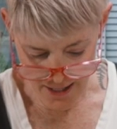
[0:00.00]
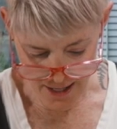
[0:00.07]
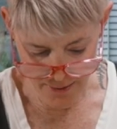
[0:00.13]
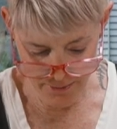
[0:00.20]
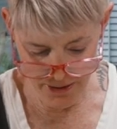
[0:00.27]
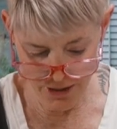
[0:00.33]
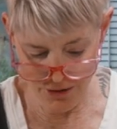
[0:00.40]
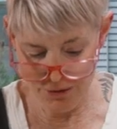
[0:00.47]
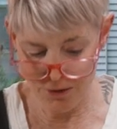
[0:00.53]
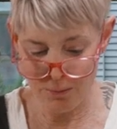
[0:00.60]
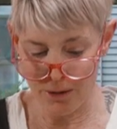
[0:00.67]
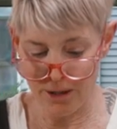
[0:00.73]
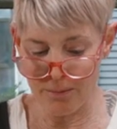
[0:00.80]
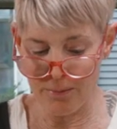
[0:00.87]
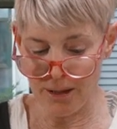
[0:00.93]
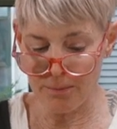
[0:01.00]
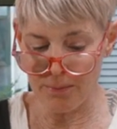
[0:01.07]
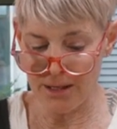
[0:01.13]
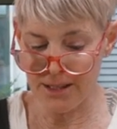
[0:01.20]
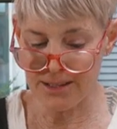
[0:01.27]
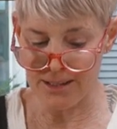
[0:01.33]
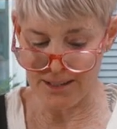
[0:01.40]
I'm gonna use pretty big
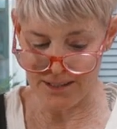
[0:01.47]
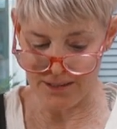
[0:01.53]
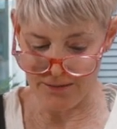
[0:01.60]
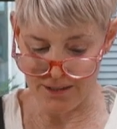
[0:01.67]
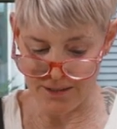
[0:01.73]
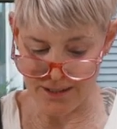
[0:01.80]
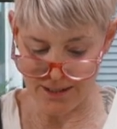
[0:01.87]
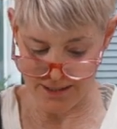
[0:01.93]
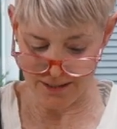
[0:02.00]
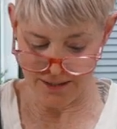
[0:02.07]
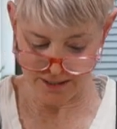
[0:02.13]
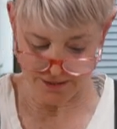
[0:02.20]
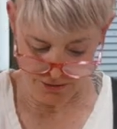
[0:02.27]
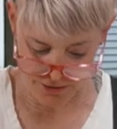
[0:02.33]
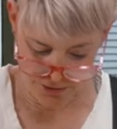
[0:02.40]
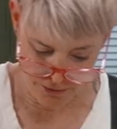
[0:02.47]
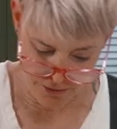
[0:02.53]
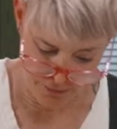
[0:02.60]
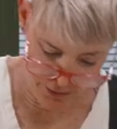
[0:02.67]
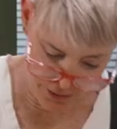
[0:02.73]
pieces of this because I think they're sort of